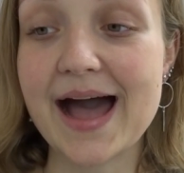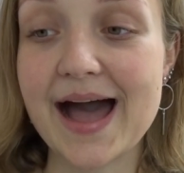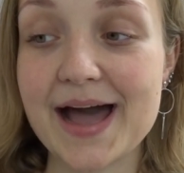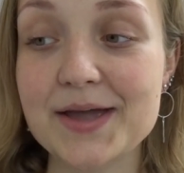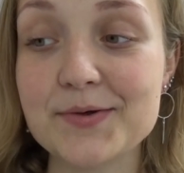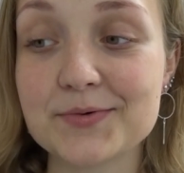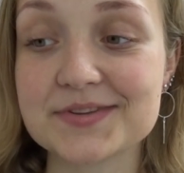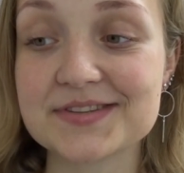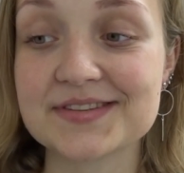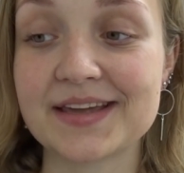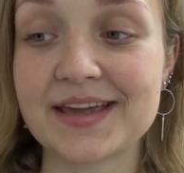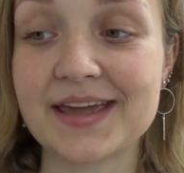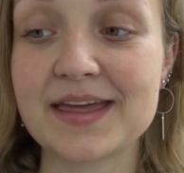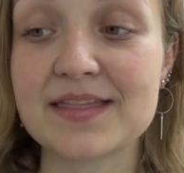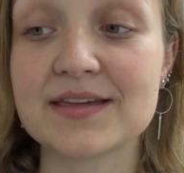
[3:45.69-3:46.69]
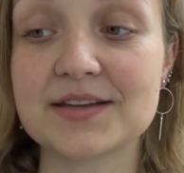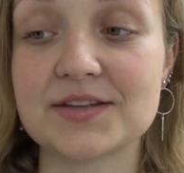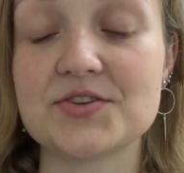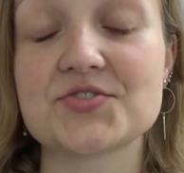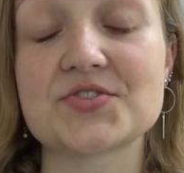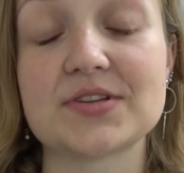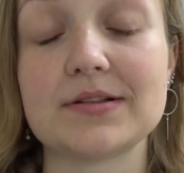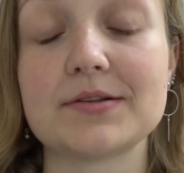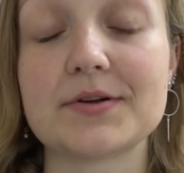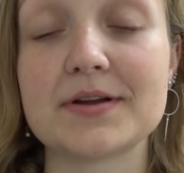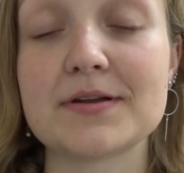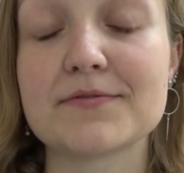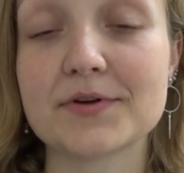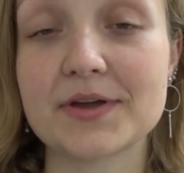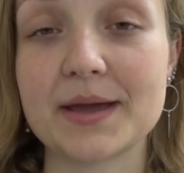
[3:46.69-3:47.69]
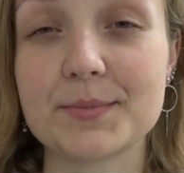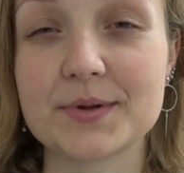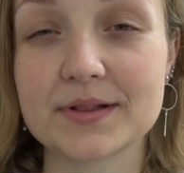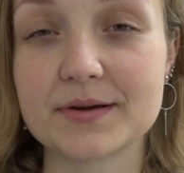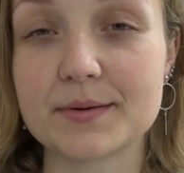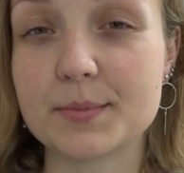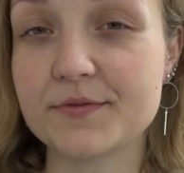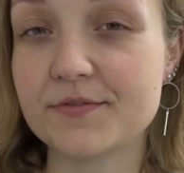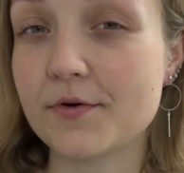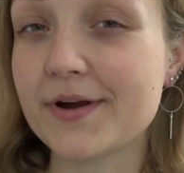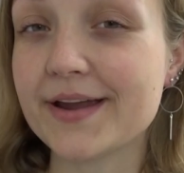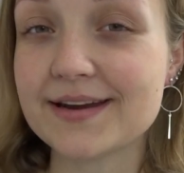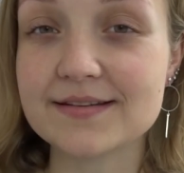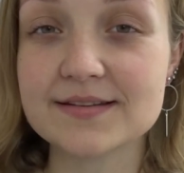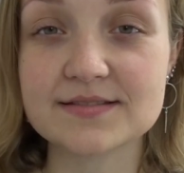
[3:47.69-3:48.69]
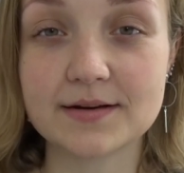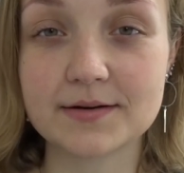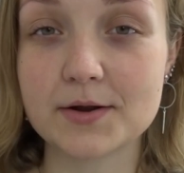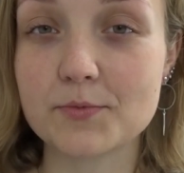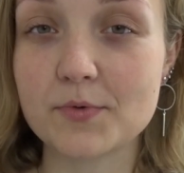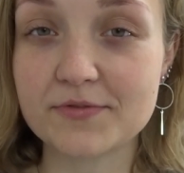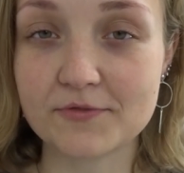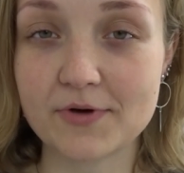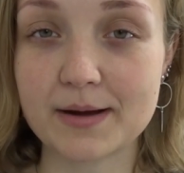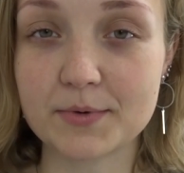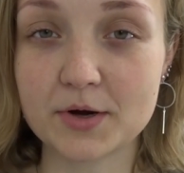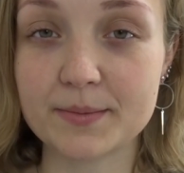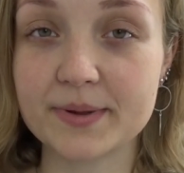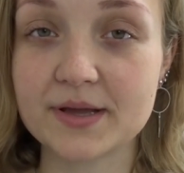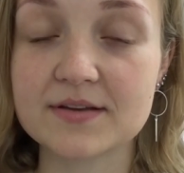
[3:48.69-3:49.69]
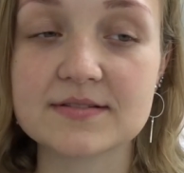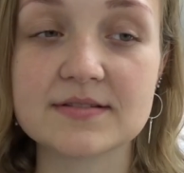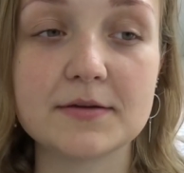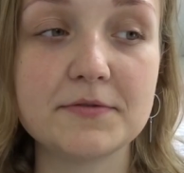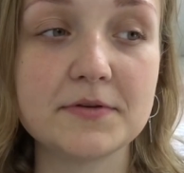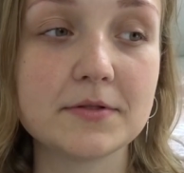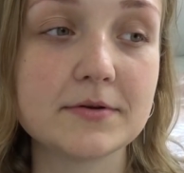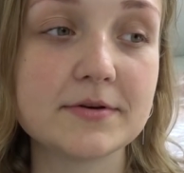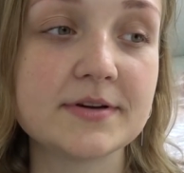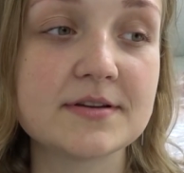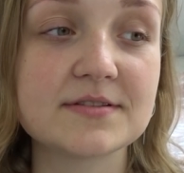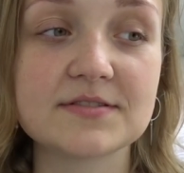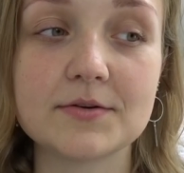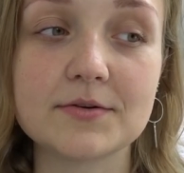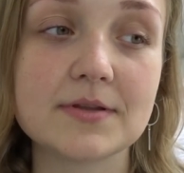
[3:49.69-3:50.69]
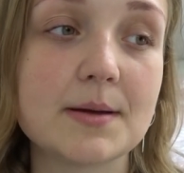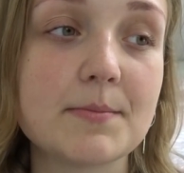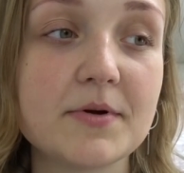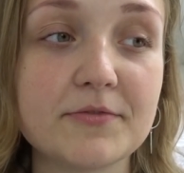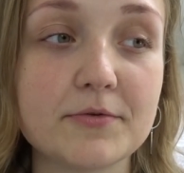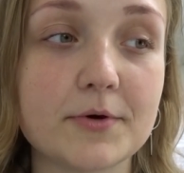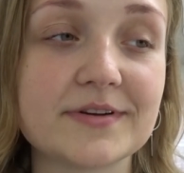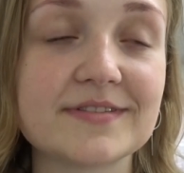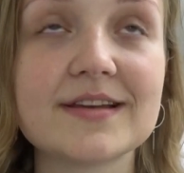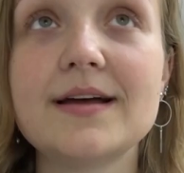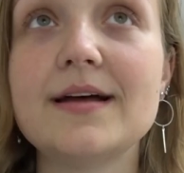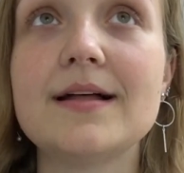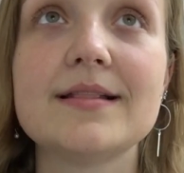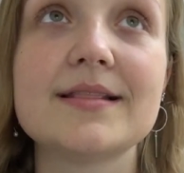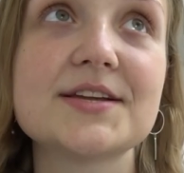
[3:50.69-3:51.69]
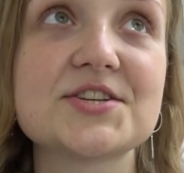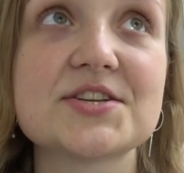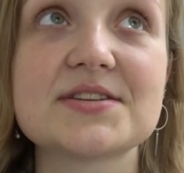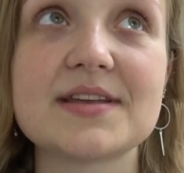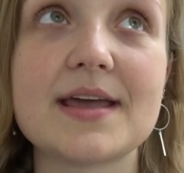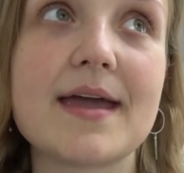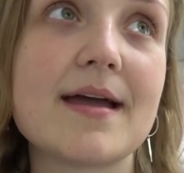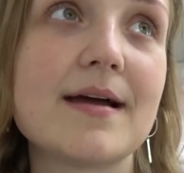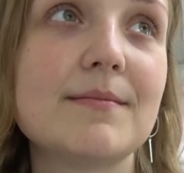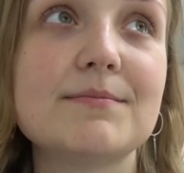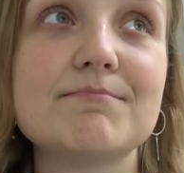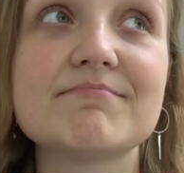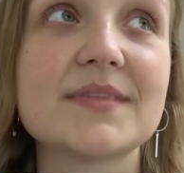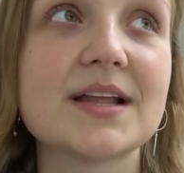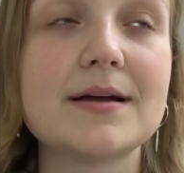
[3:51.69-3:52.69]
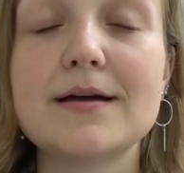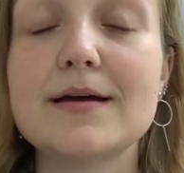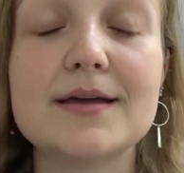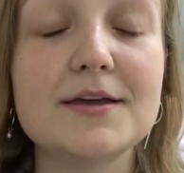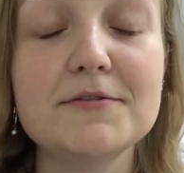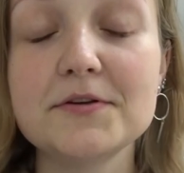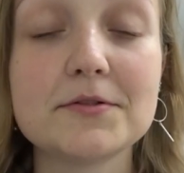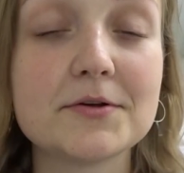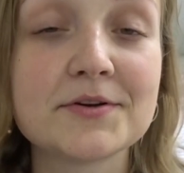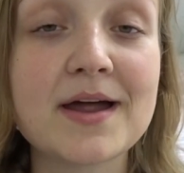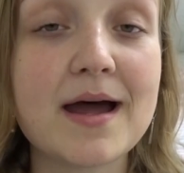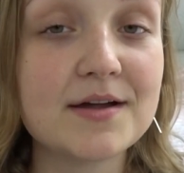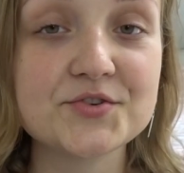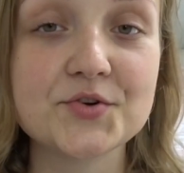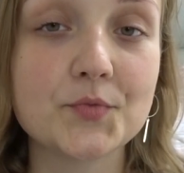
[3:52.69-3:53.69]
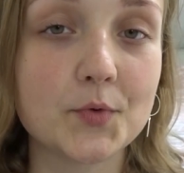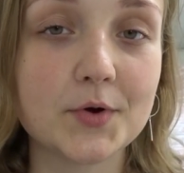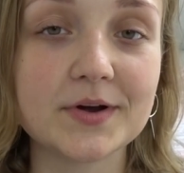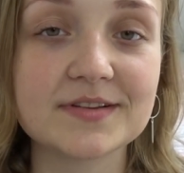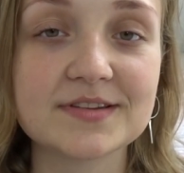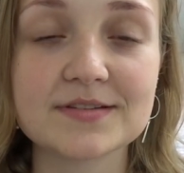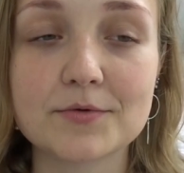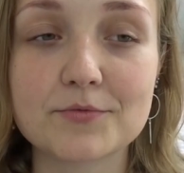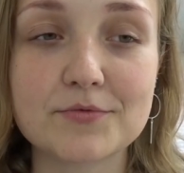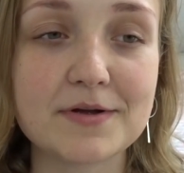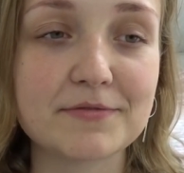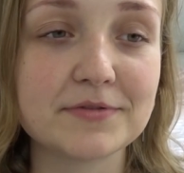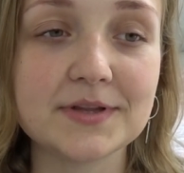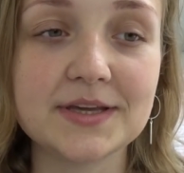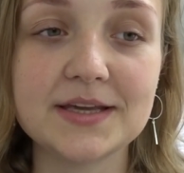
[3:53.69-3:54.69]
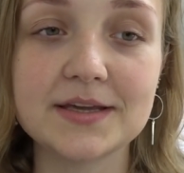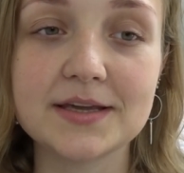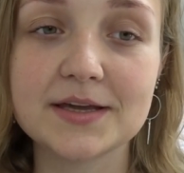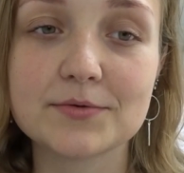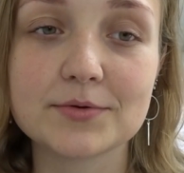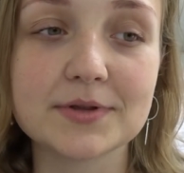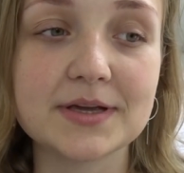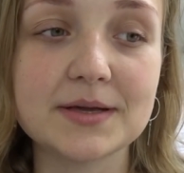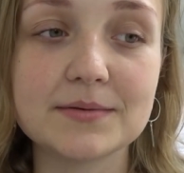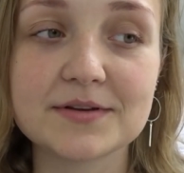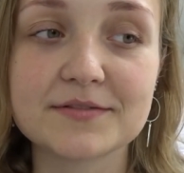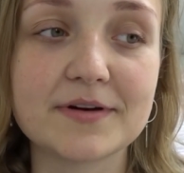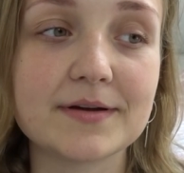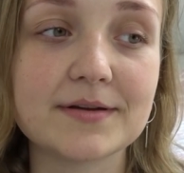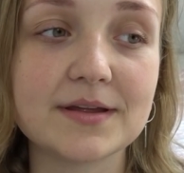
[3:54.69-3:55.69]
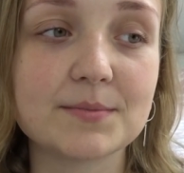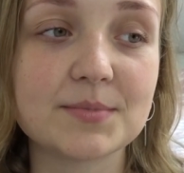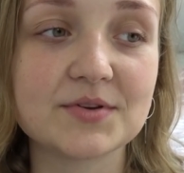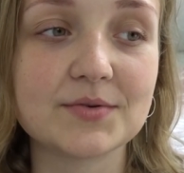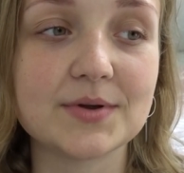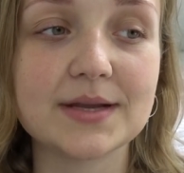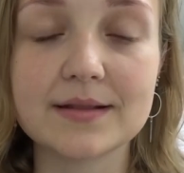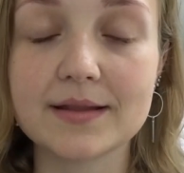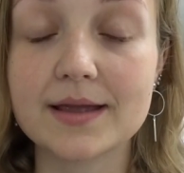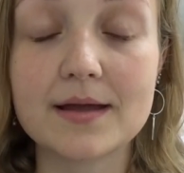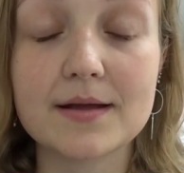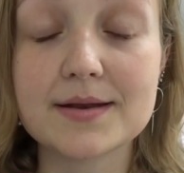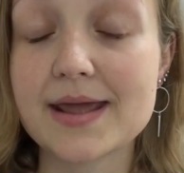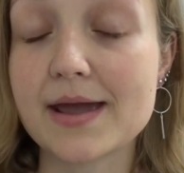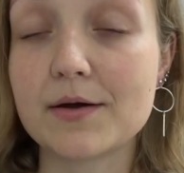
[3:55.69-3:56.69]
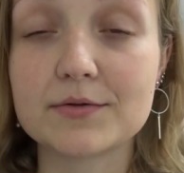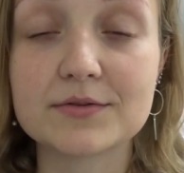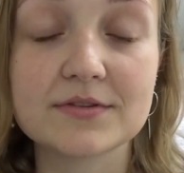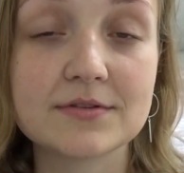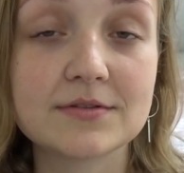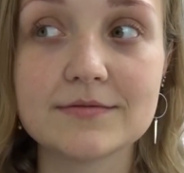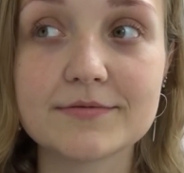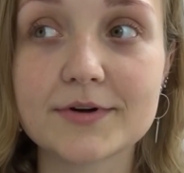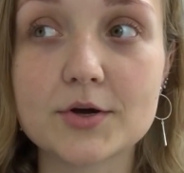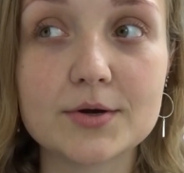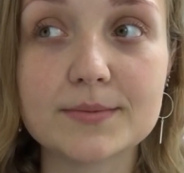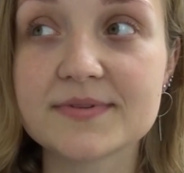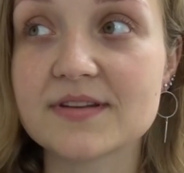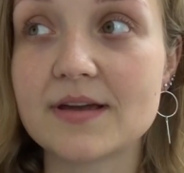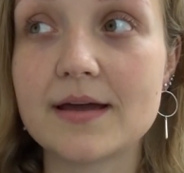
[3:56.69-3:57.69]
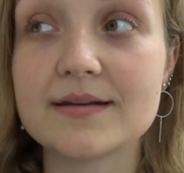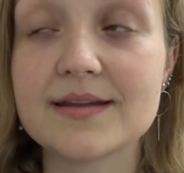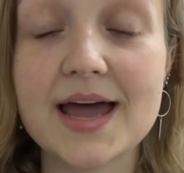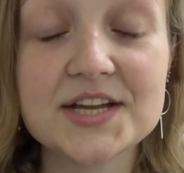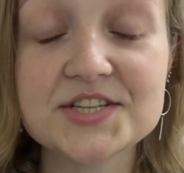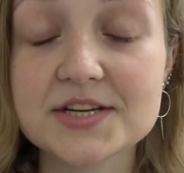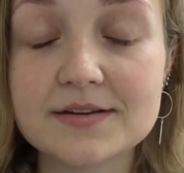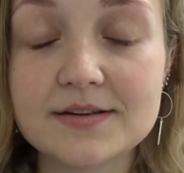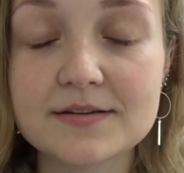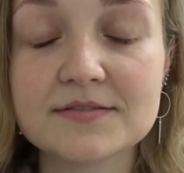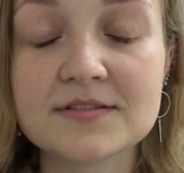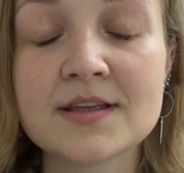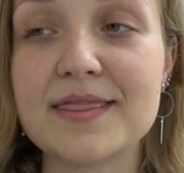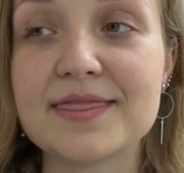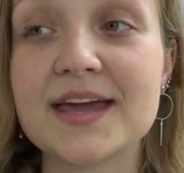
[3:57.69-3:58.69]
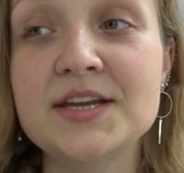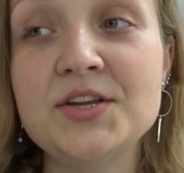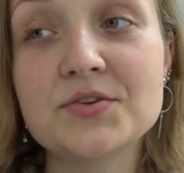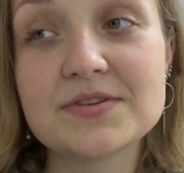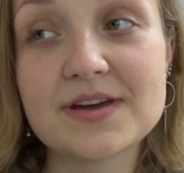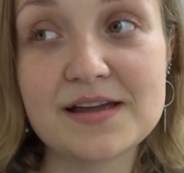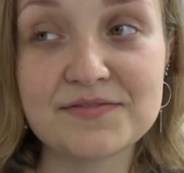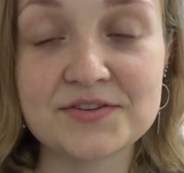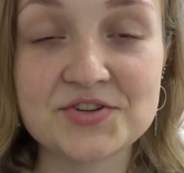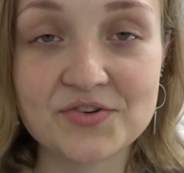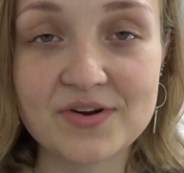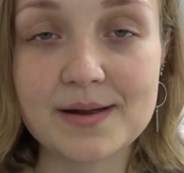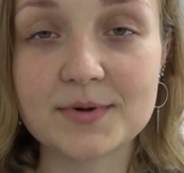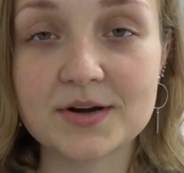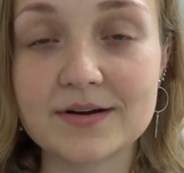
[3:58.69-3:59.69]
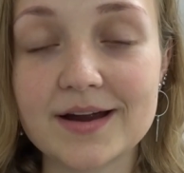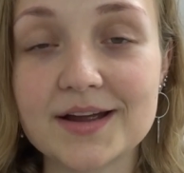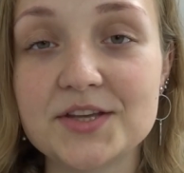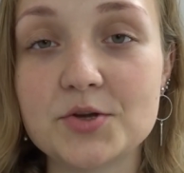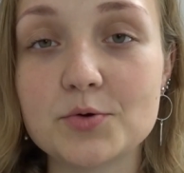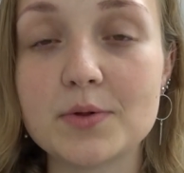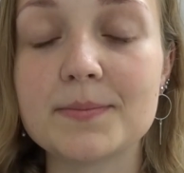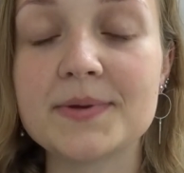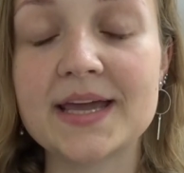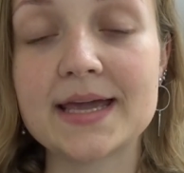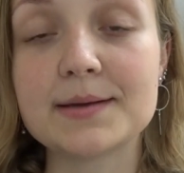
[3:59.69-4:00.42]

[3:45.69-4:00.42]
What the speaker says: I would say that you should learn the vocabulary before getting started with grammar, because if you learn a certain number of words, let's just say if you learn 100 words, roughly equally divided between like nouns, verbs, and adjectives, and then you dive into grammar, you will be